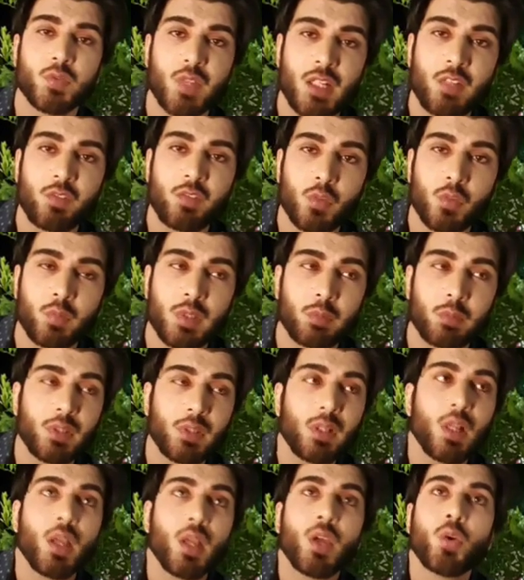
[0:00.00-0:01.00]
very few
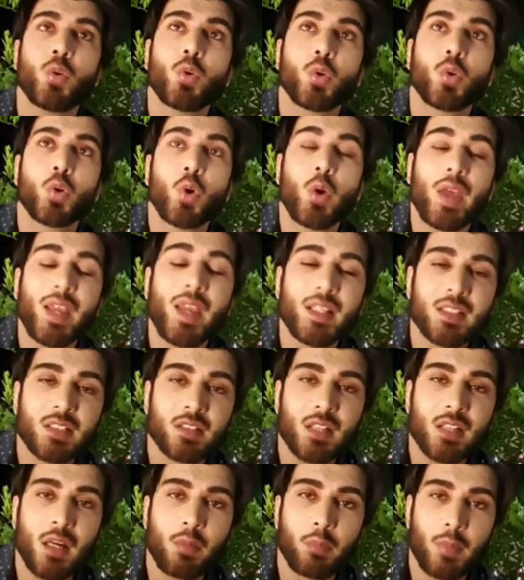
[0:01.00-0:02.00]
people who go
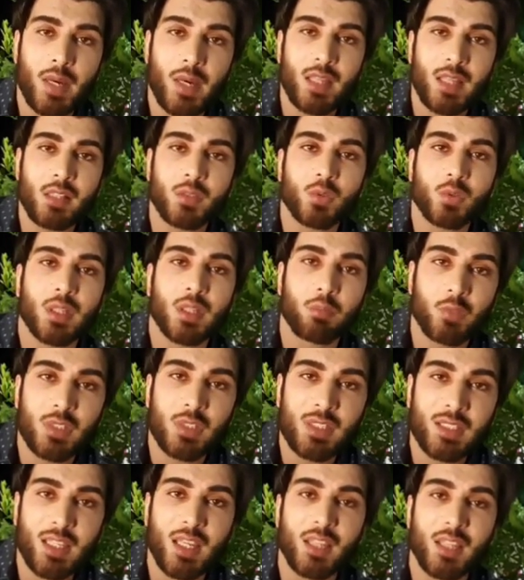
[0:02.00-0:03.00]
extra mile to
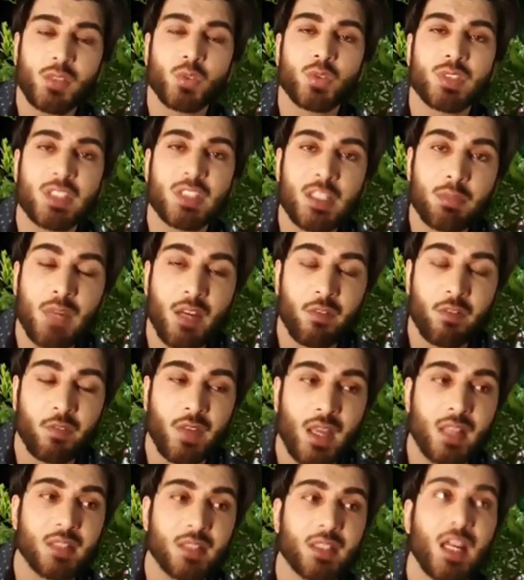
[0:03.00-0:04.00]
communicate, to see my
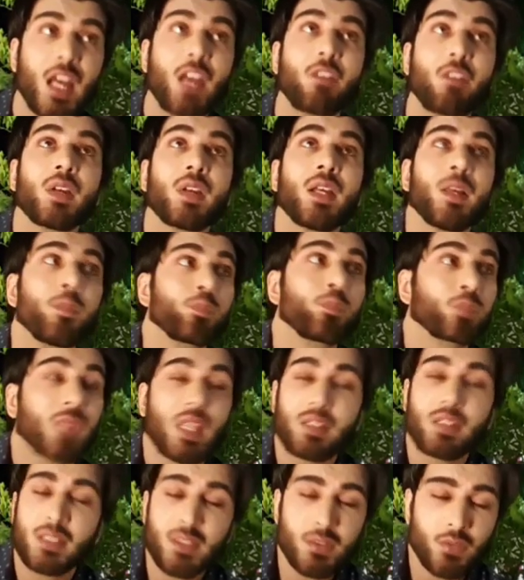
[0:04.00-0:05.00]
fans. I have,
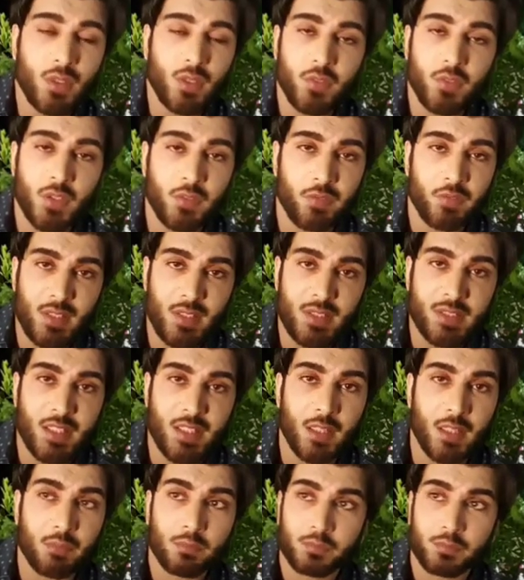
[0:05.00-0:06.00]
and this is not for the first
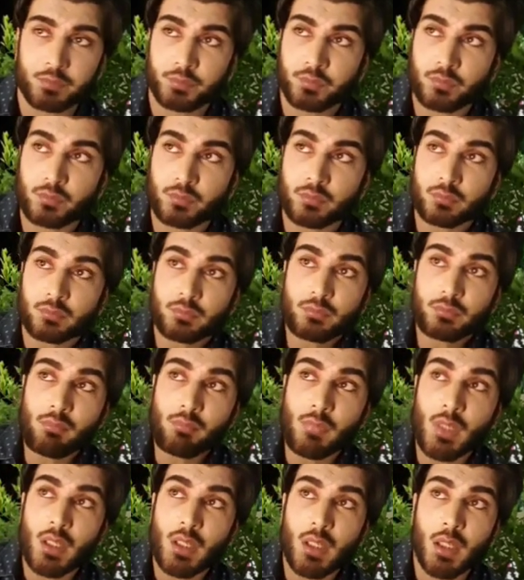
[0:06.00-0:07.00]
time
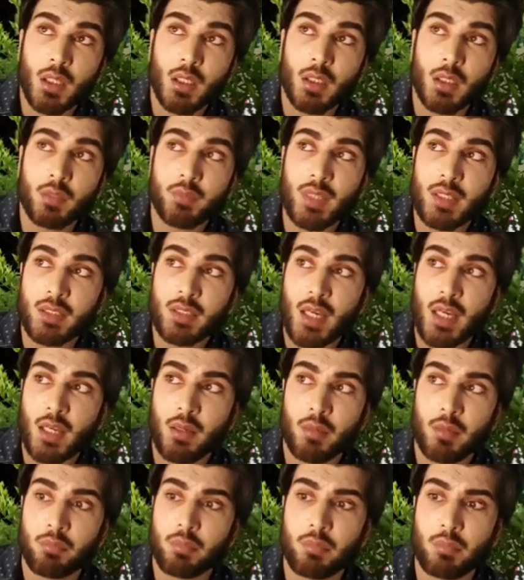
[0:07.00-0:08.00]
that
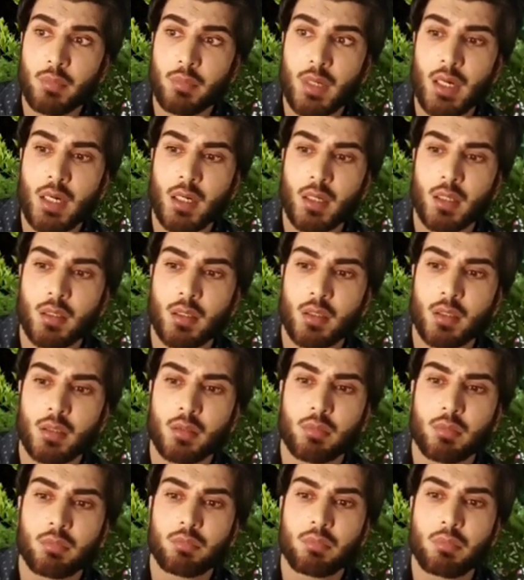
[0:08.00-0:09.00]

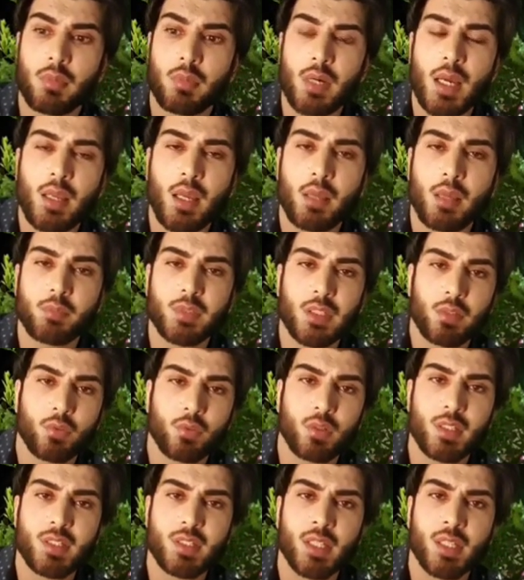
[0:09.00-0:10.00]
I'm telling
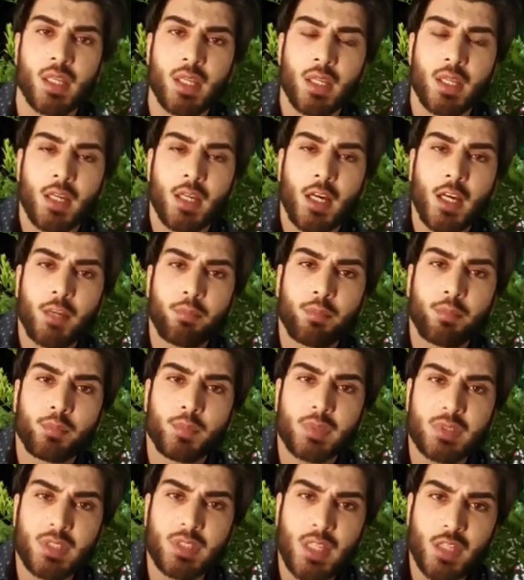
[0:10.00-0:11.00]
you this.
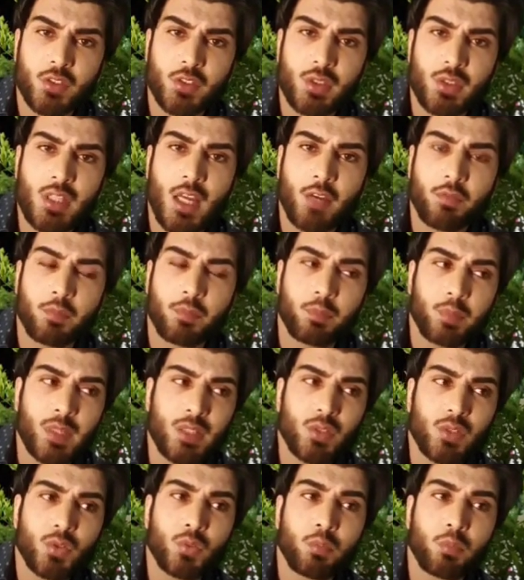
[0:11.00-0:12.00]
I've
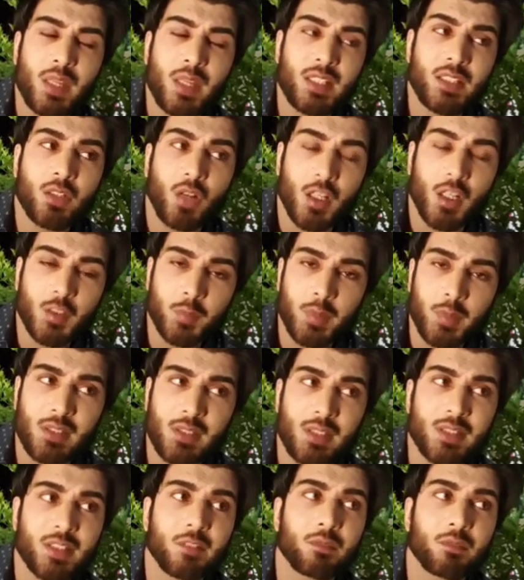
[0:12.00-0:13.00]
been to many
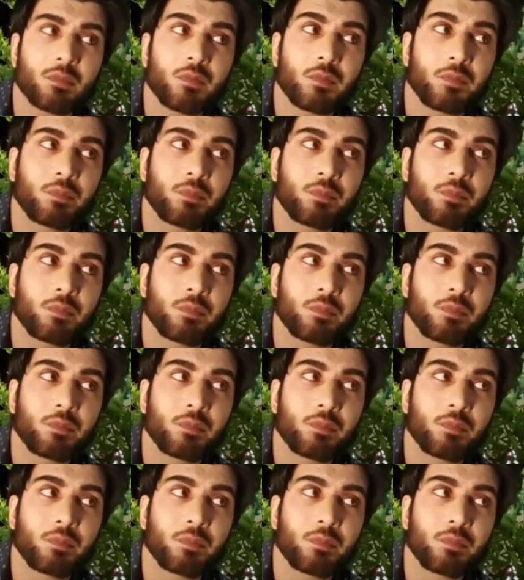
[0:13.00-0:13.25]
hospitals and